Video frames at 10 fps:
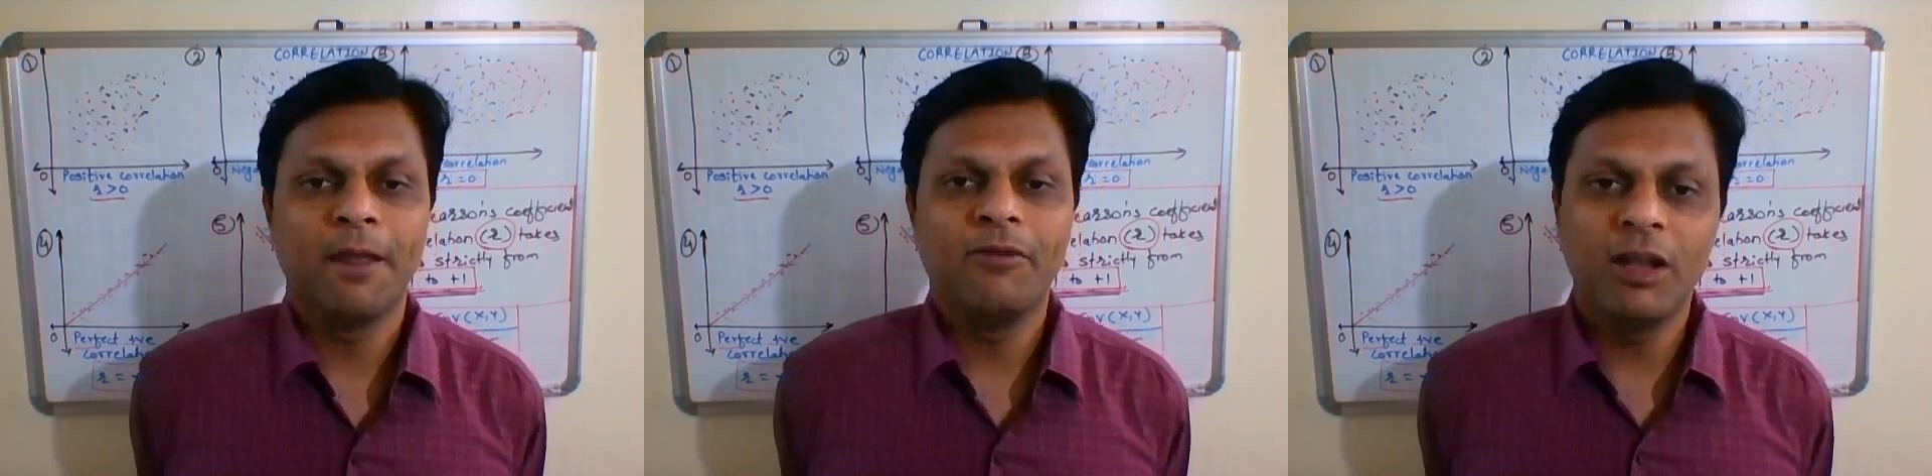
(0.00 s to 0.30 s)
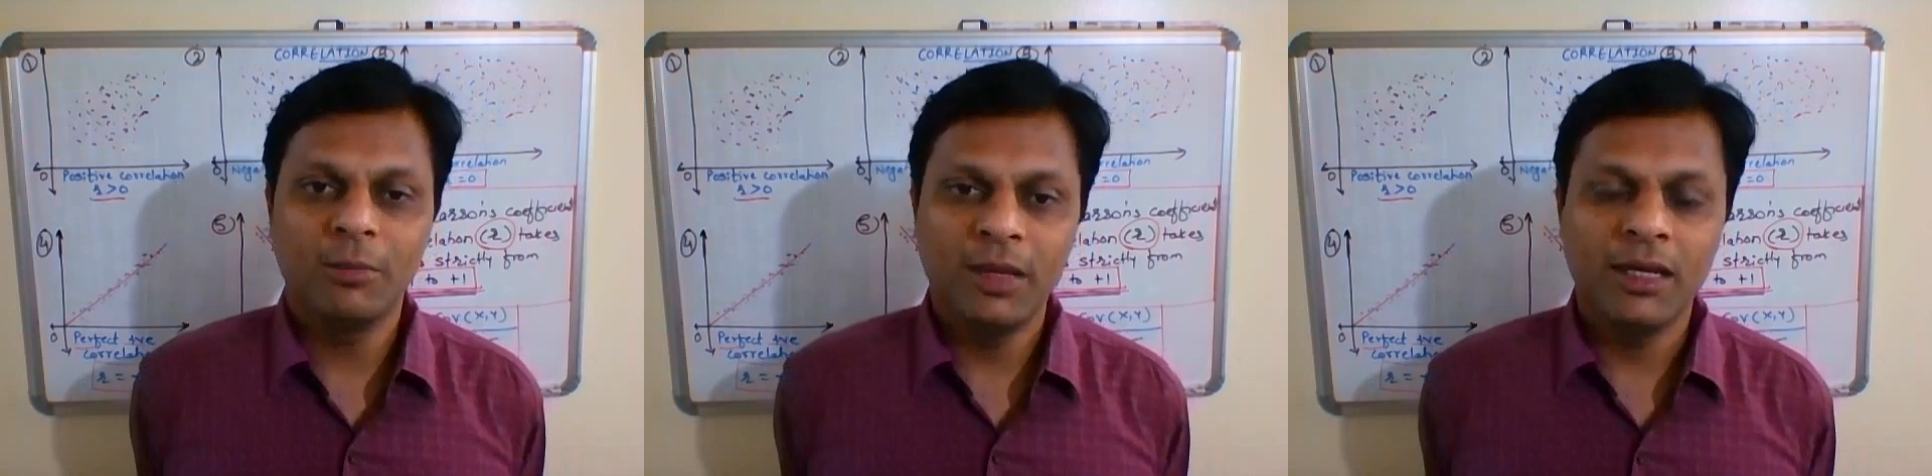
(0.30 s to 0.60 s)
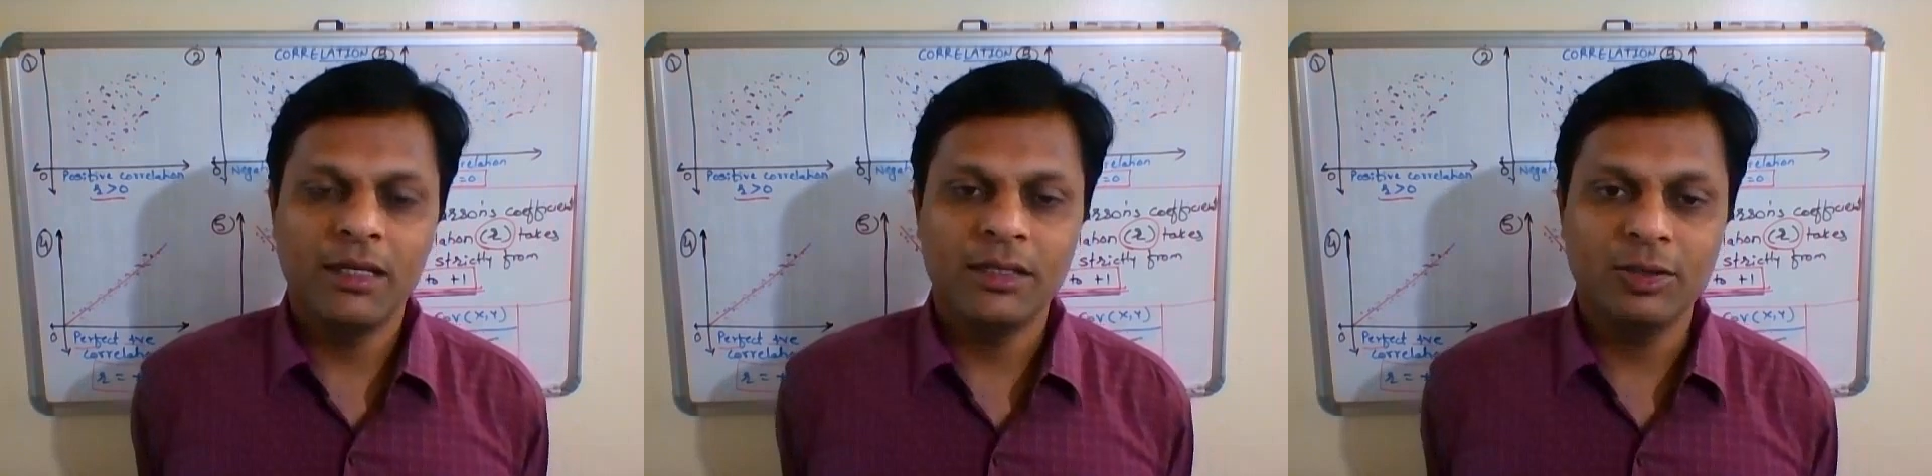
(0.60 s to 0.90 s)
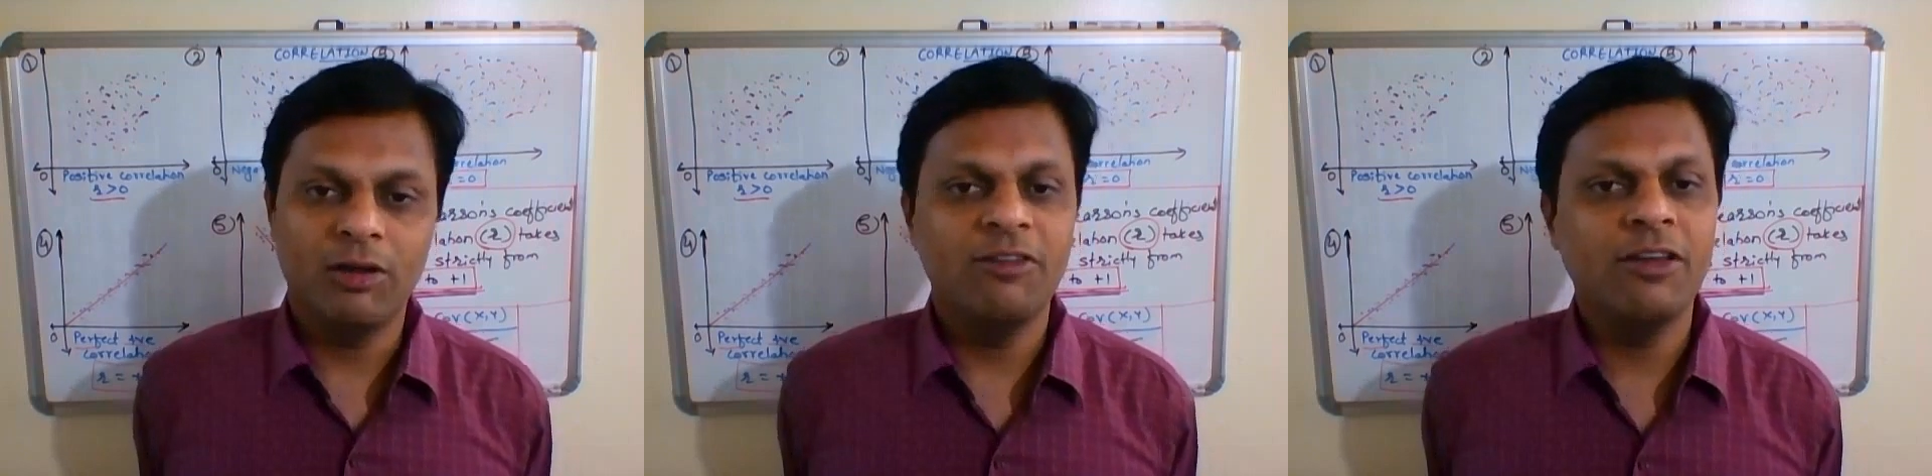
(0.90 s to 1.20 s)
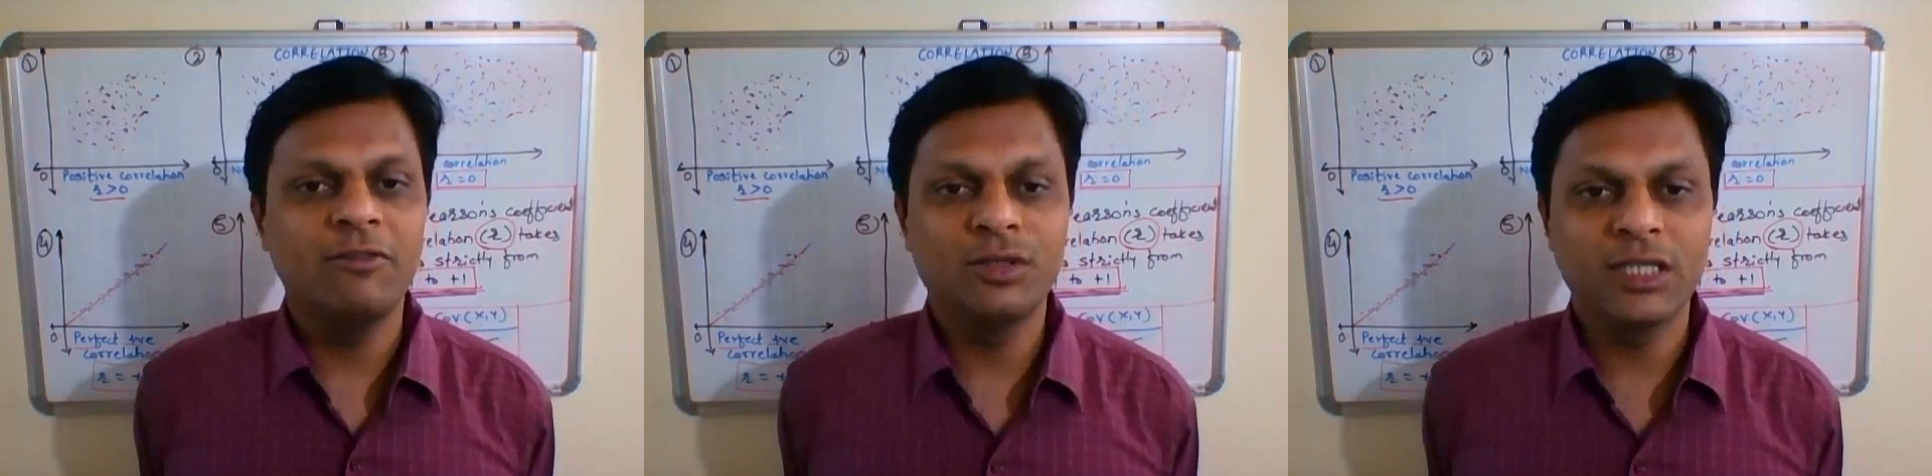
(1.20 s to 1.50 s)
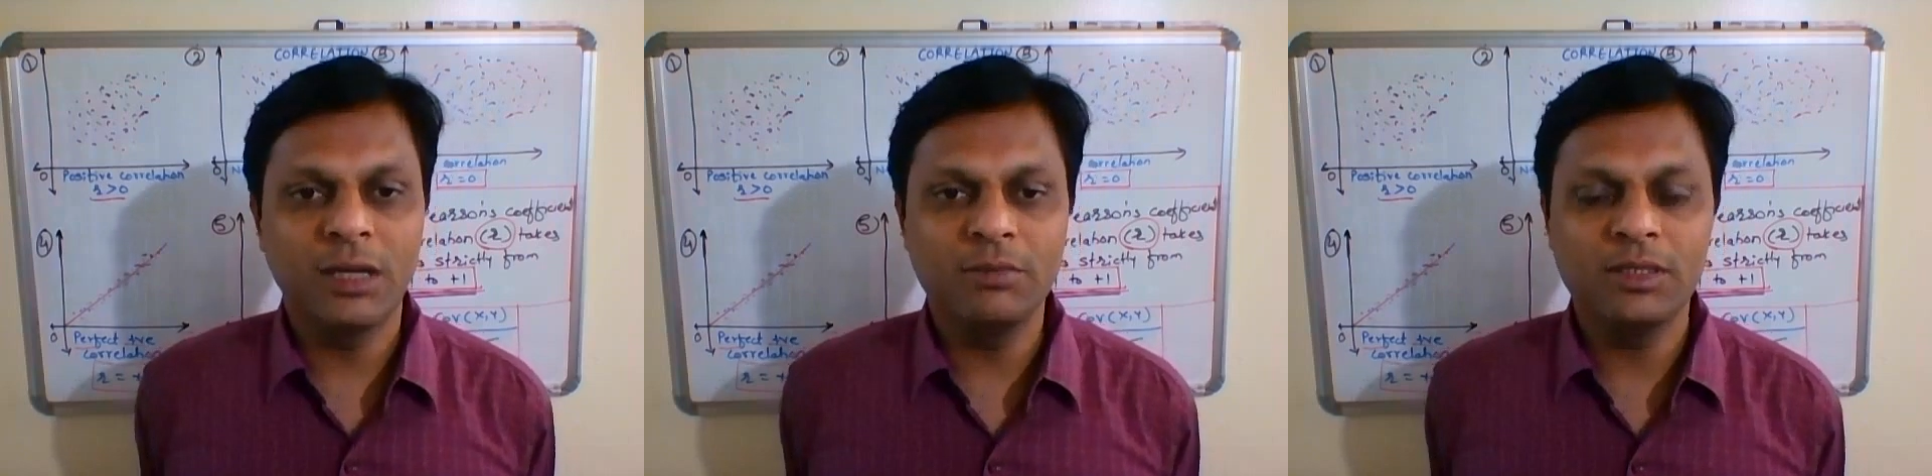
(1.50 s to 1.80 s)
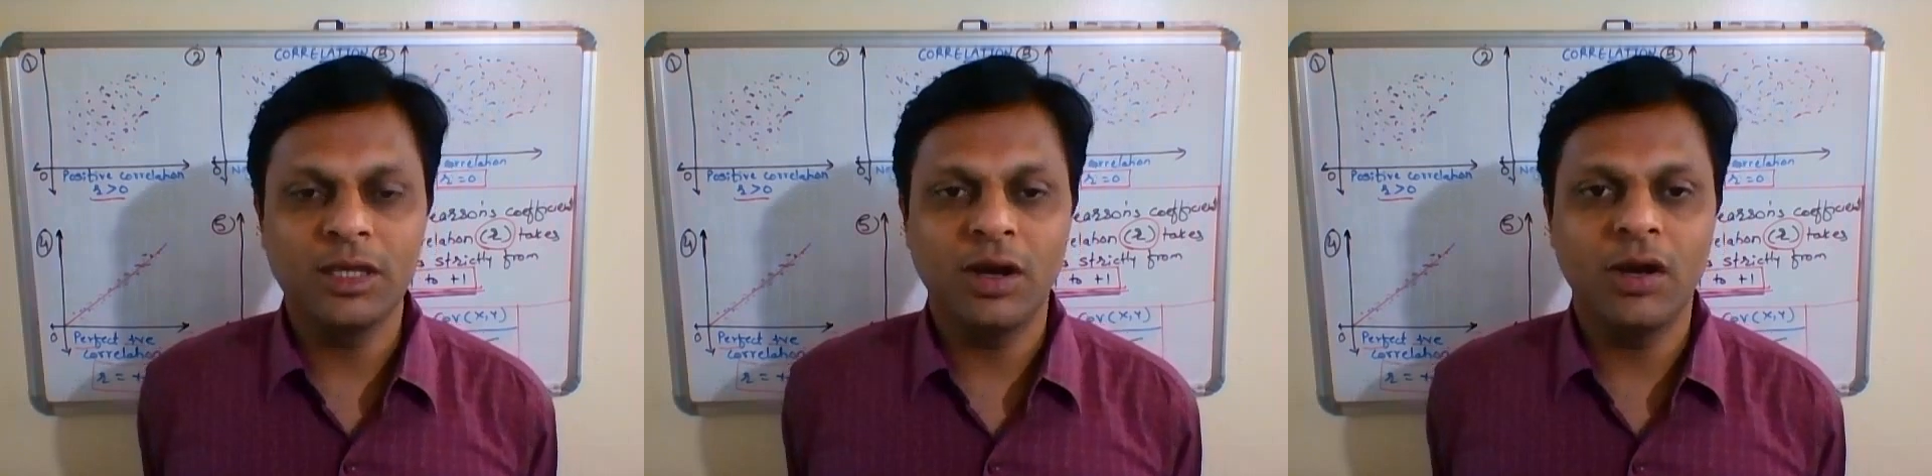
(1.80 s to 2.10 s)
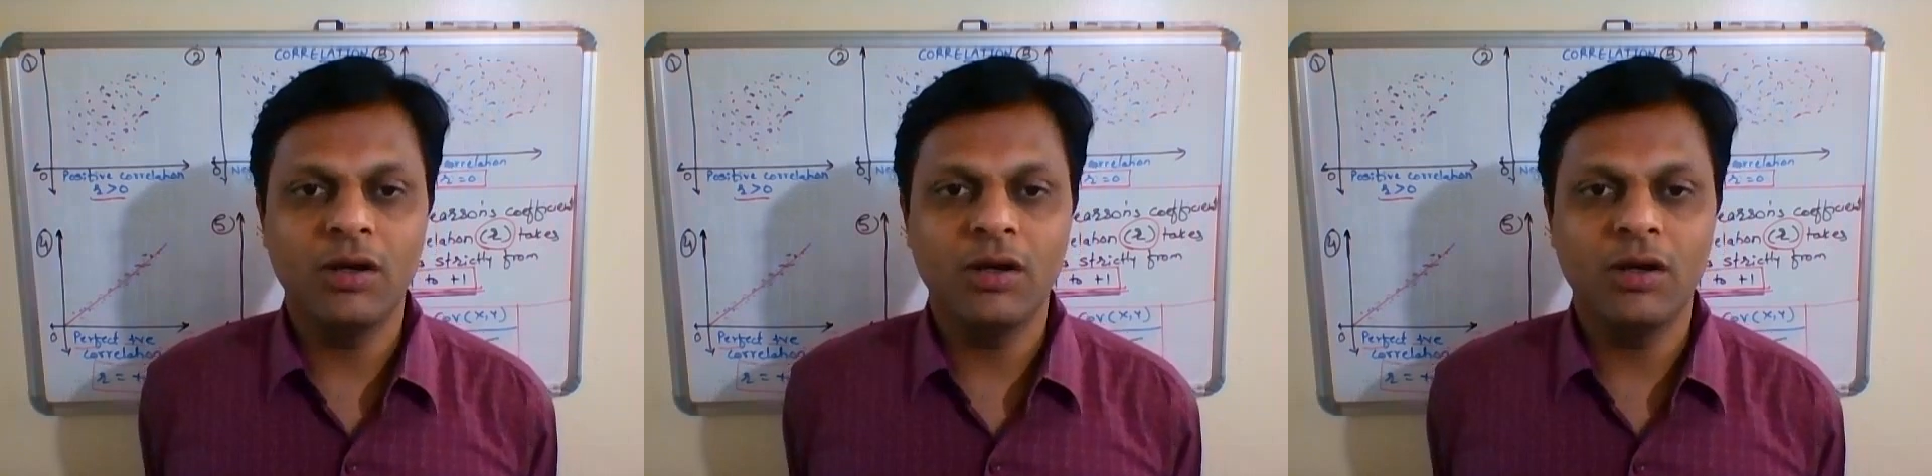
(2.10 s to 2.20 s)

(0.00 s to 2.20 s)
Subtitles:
We'll be solving few sums